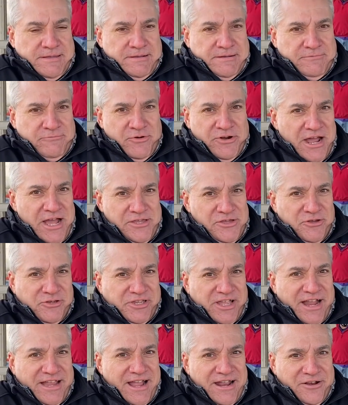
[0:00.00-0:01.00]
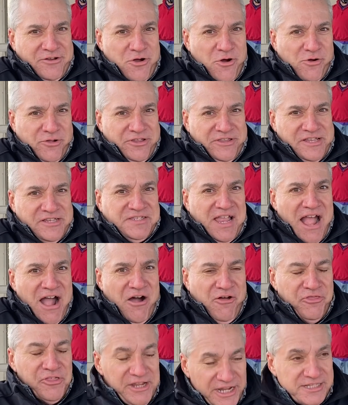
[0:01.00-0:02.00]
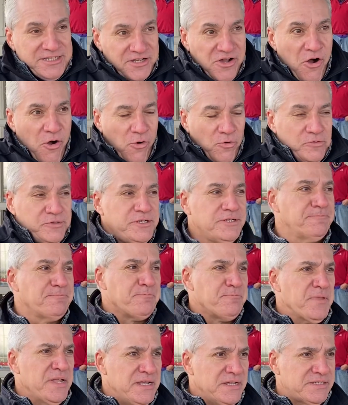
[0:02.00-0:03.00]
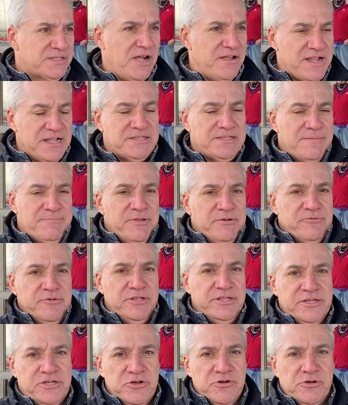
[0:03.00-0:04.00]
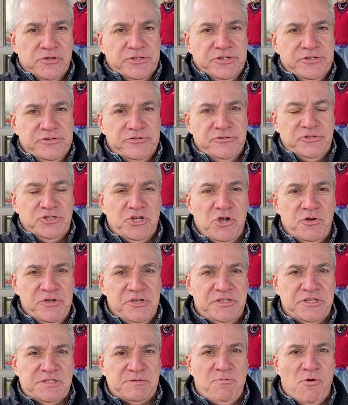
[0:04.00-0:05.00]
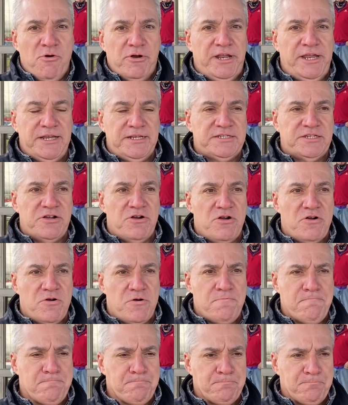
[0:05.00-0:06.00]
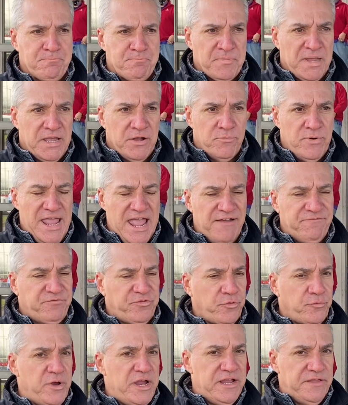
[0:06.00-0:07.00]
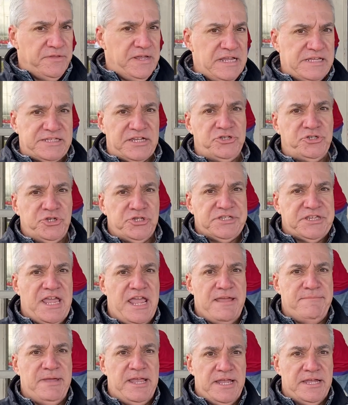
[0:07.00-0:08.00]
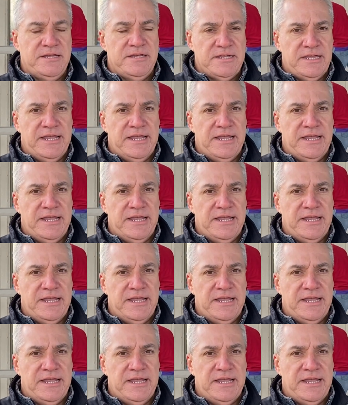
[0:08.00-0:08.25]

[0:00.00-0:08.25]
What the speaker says: We're not used to that kind of cold in the South. It's cold. So I got something really cool to show you this morning. So we have three of these that just came in.